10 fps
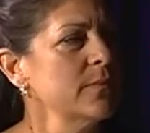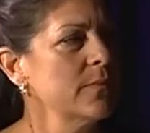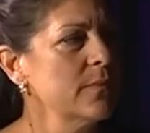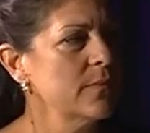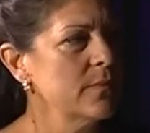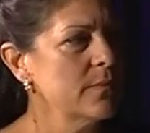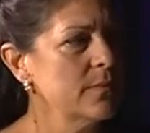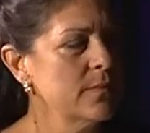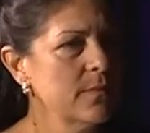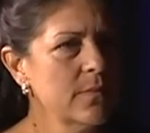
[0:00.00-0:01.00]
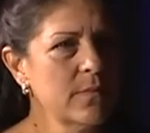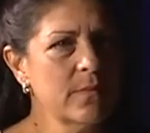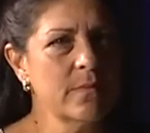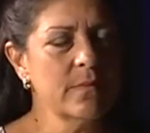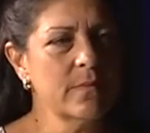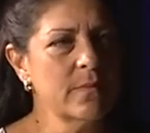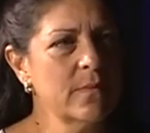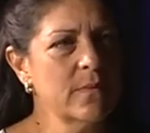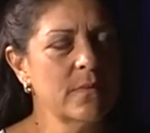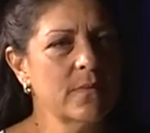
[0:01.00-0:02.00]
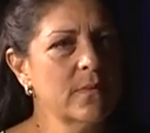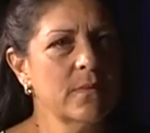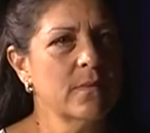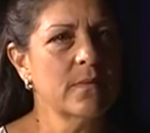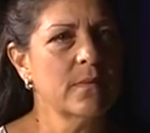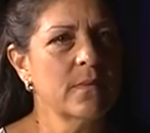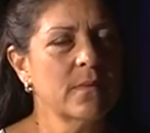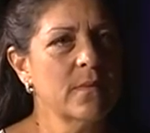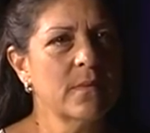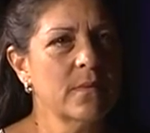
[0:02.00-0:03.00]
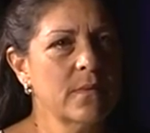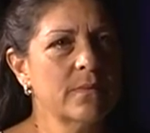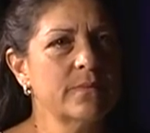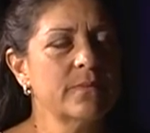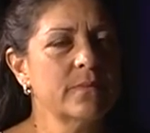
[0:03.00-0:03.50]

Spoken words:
This person isn't speaking.